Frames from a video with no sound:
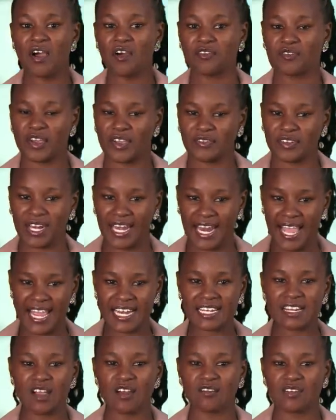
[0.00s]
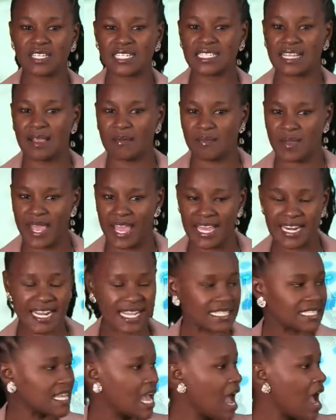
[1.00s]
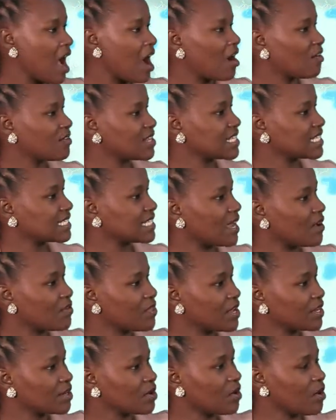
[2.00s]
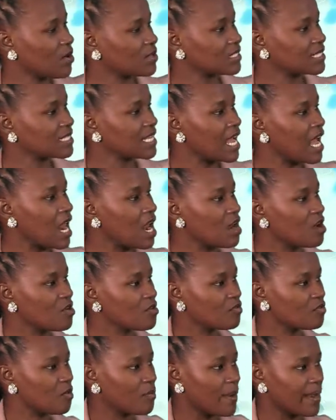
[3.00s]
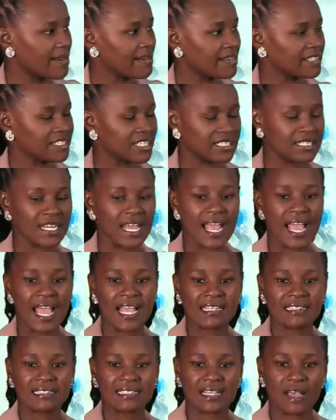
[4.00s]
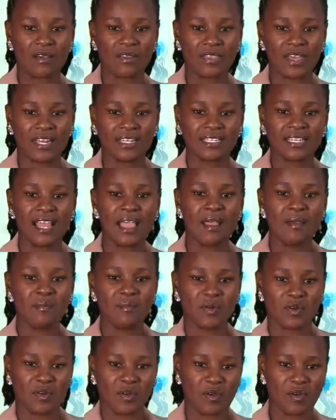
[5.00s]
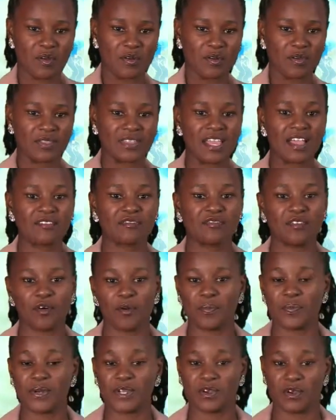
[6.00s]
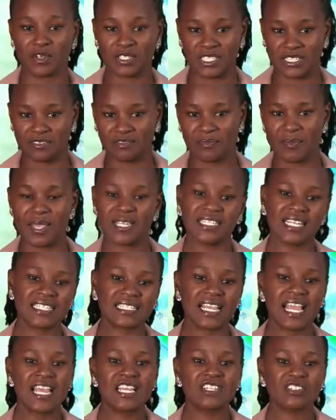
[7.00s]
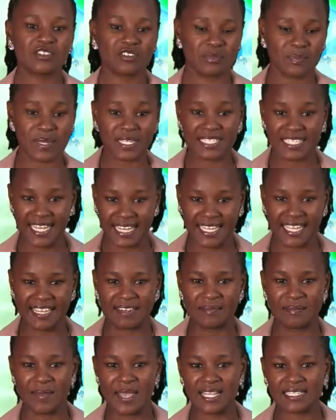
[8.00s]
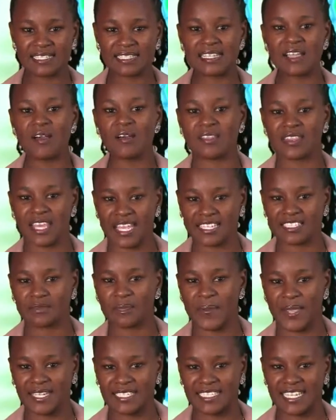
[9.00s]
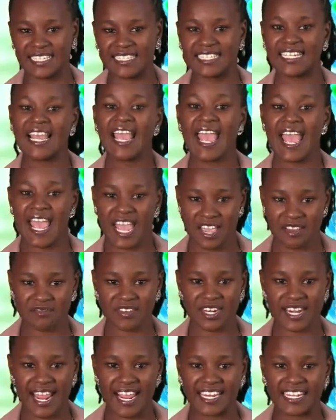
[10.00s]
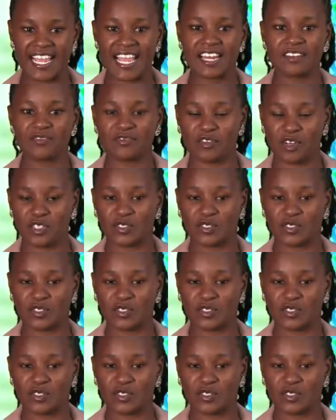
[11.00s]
of heavy rain over some areas over the southern coast, Luvuma region and southern Morogoro. Therefore, precautionary measures should be taken based on the expected heavy rain. And for